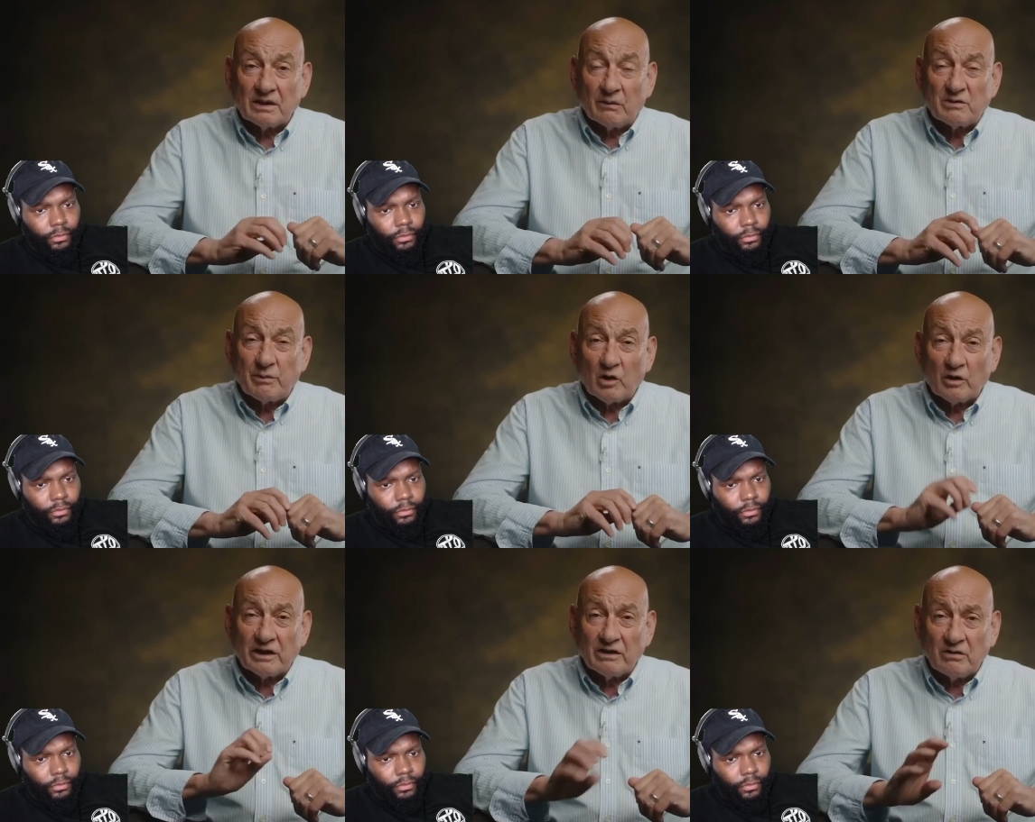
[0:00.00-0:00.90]
Speaker 1: that was
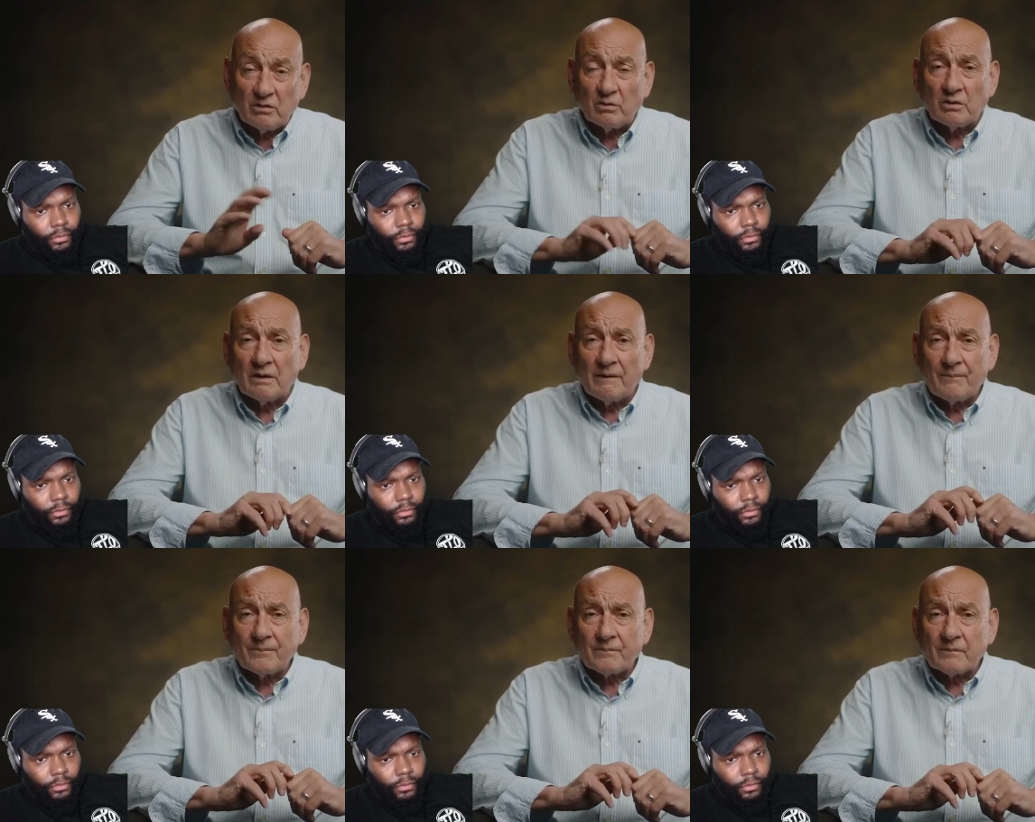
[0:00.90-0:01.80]
belonging to
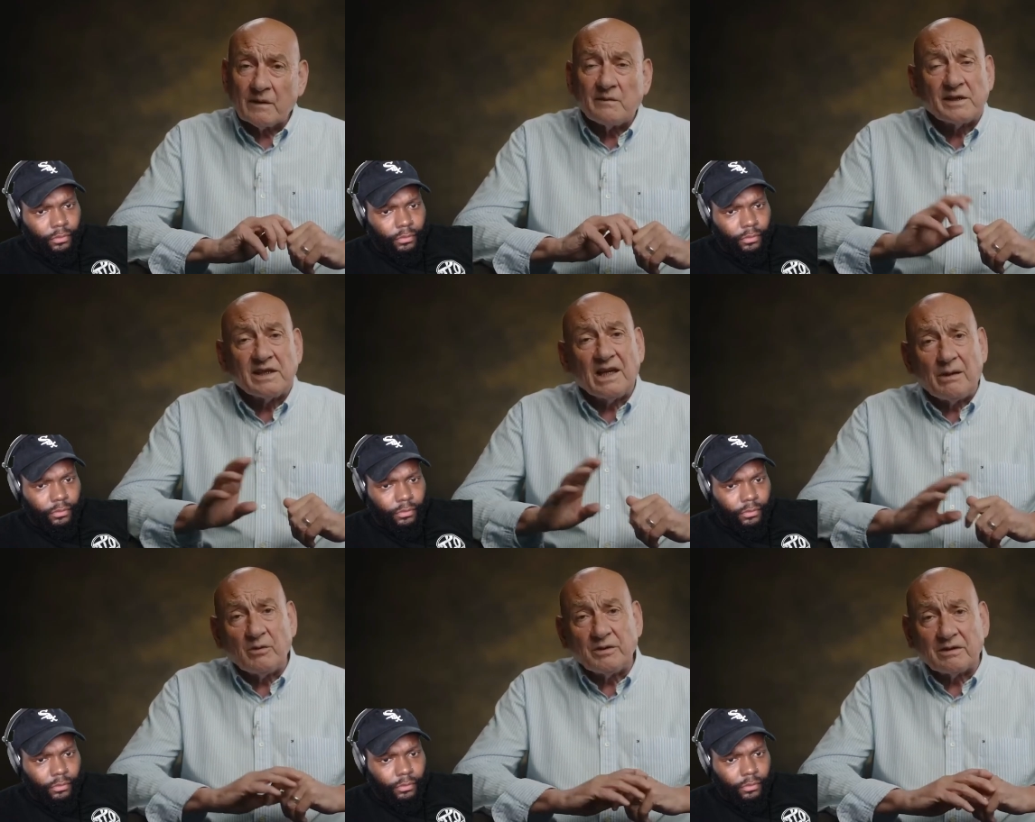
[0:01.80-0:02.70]
Vicky
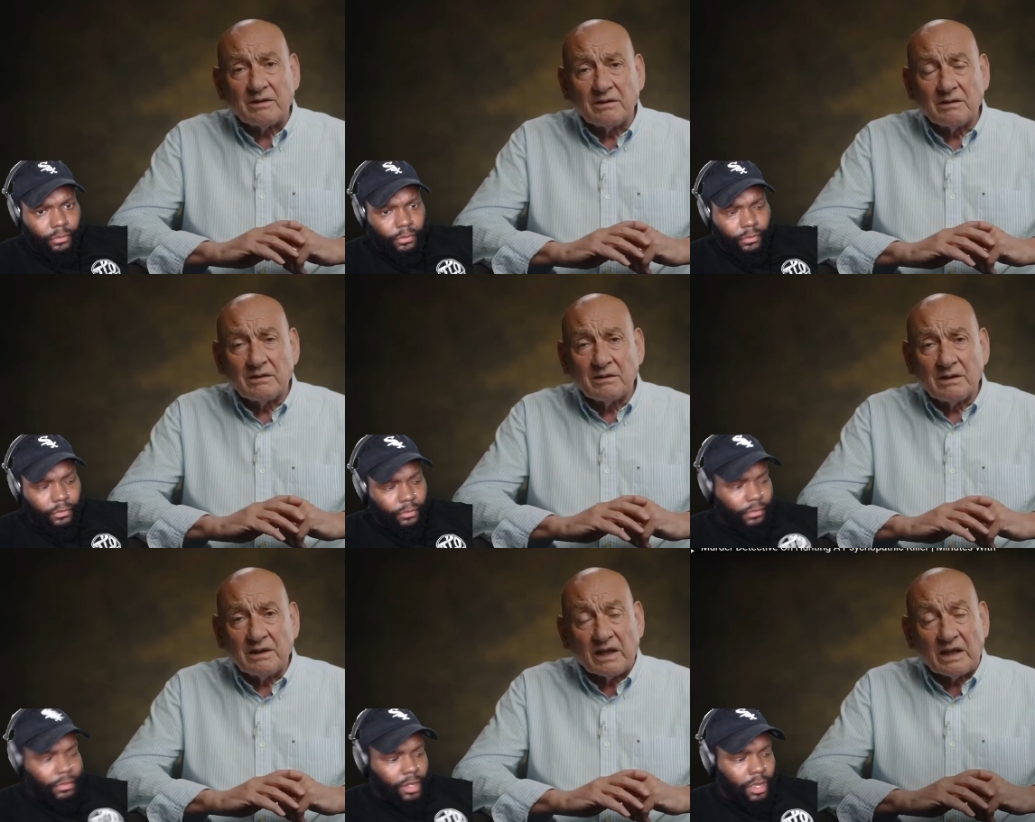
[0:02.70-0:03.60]
Hamilton.
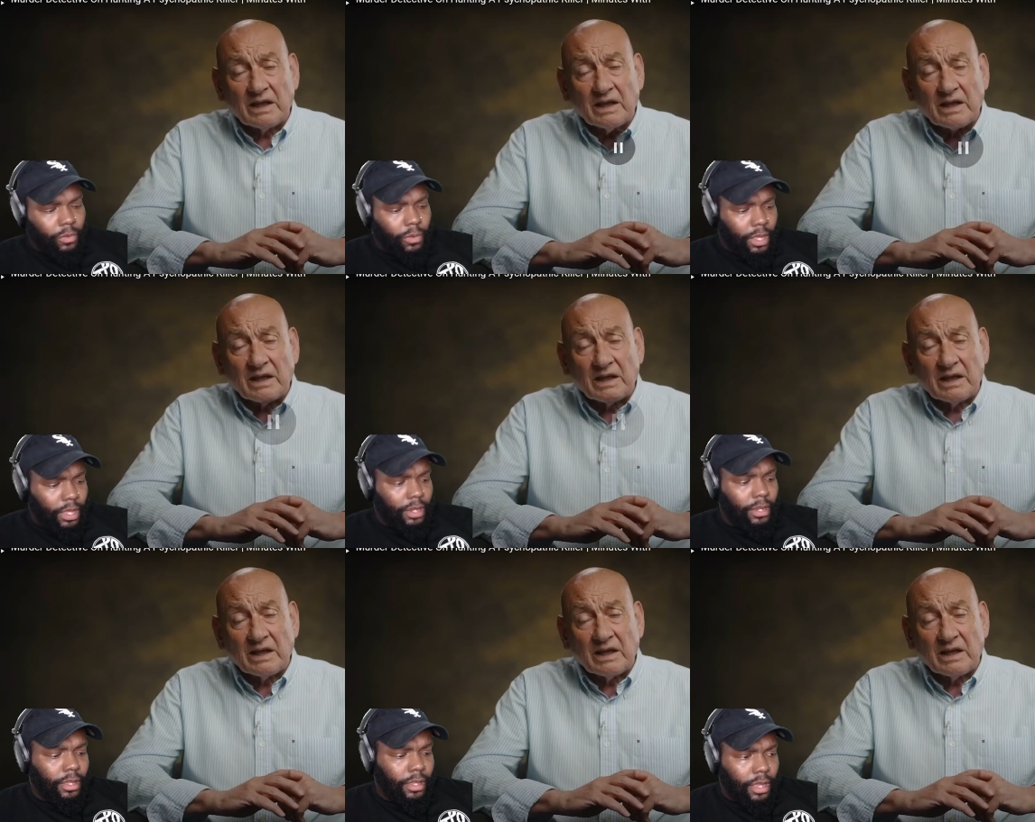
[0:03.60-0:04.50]
Speaker 2: A what?
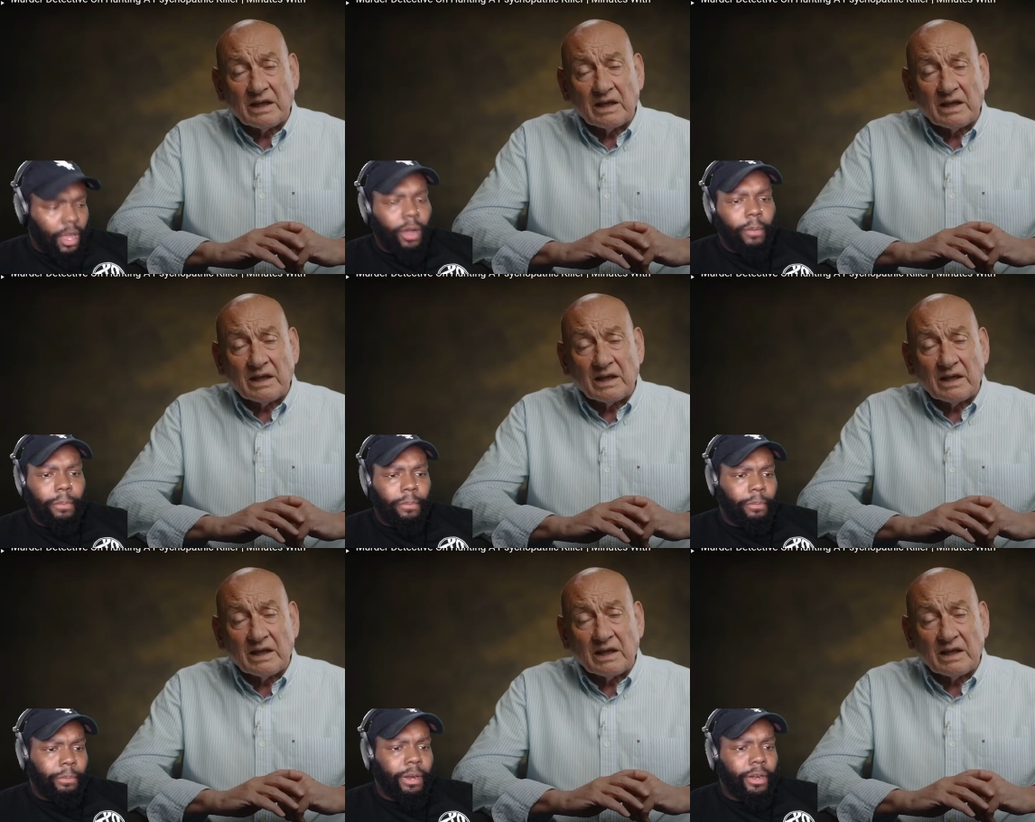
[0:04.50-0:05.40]
Oh, a
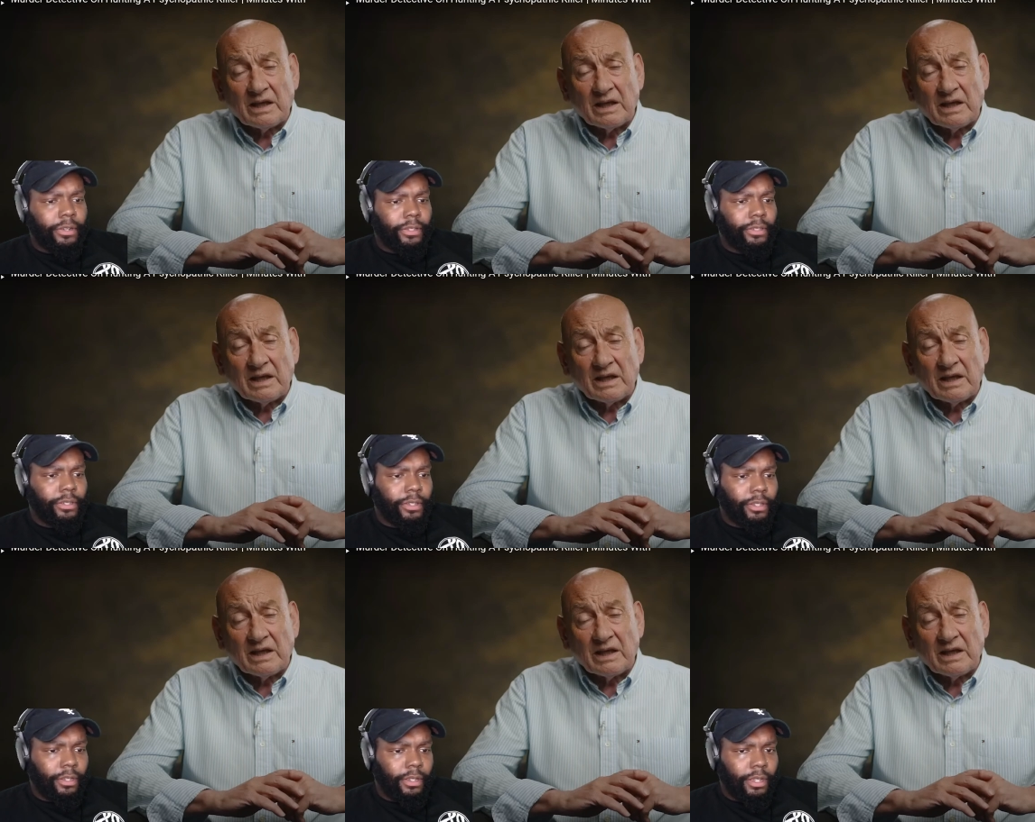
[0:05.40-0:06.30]
purse.
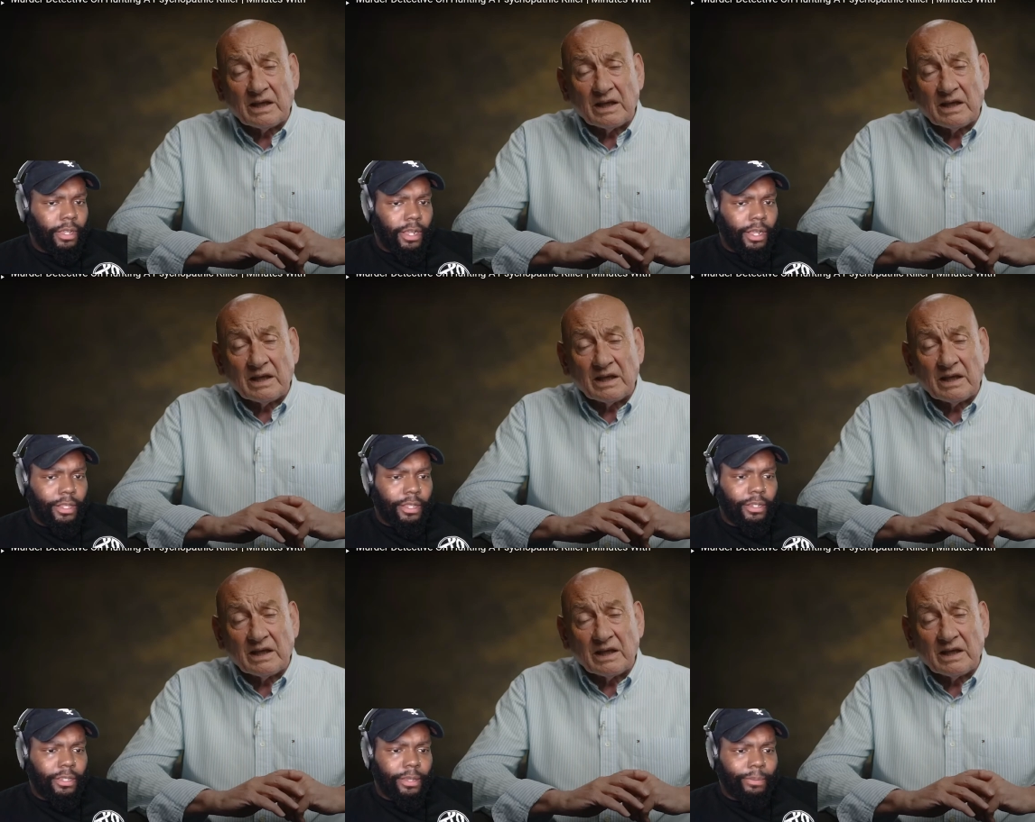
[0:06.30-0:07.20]
I thought he
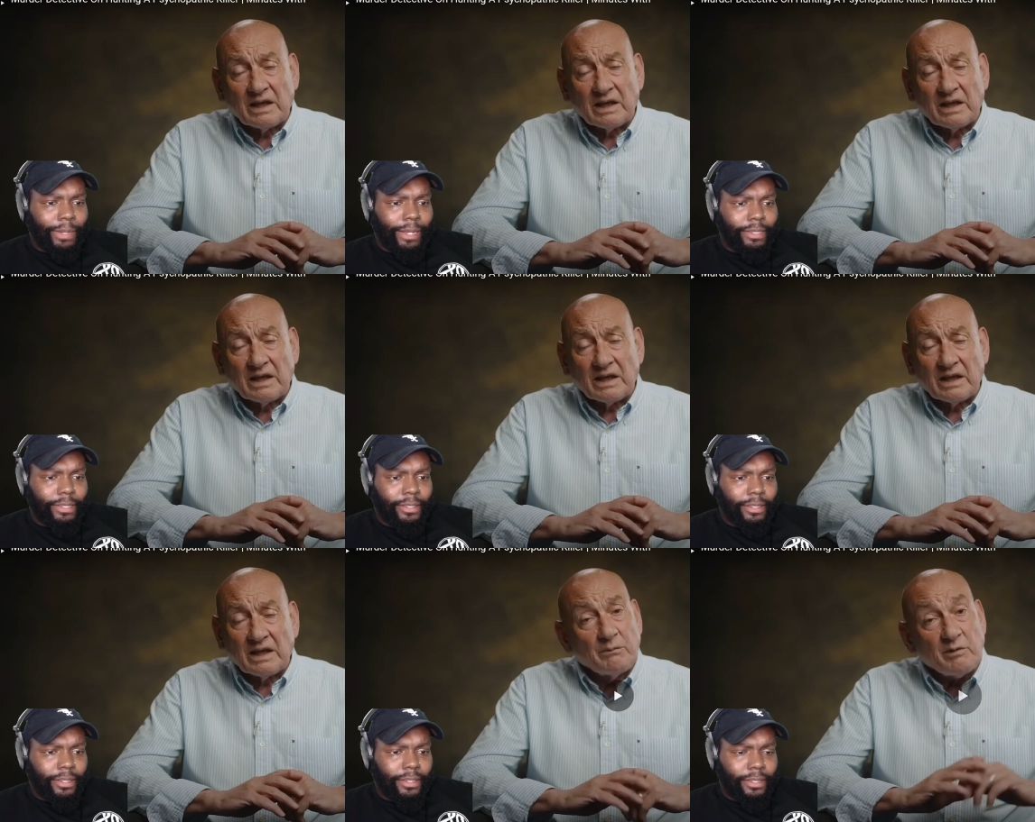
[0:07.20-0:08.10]
said puss.
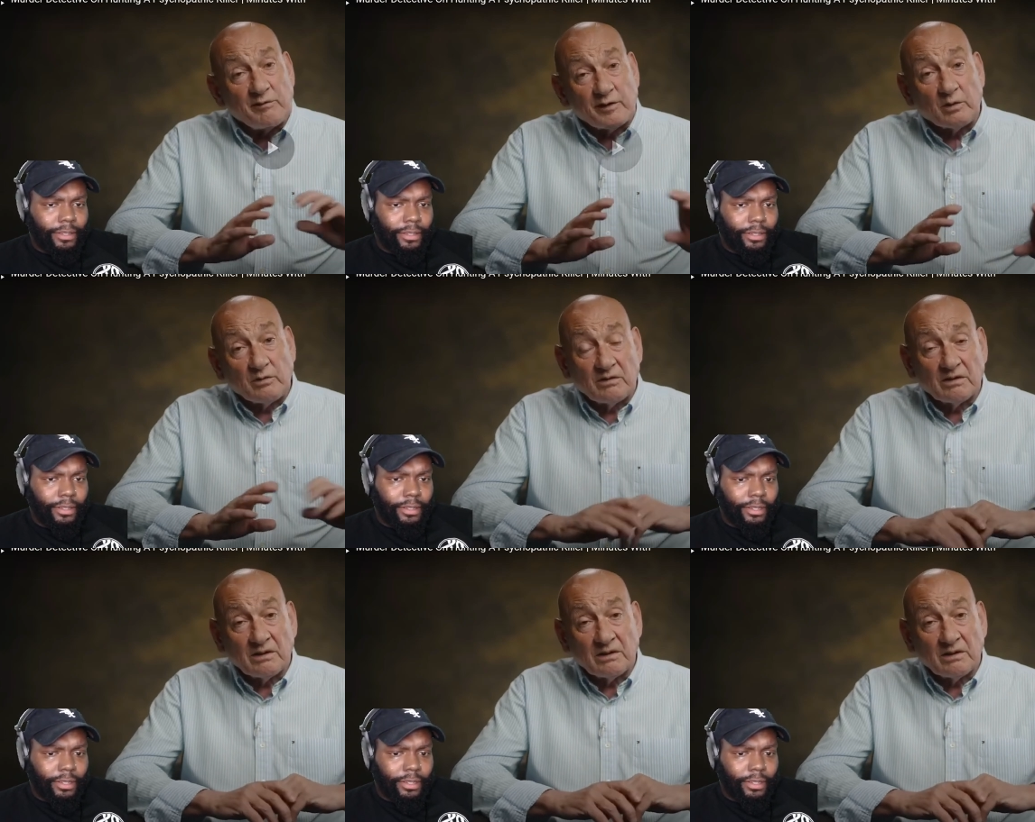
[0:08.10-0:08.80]
Speaker 1: Had been found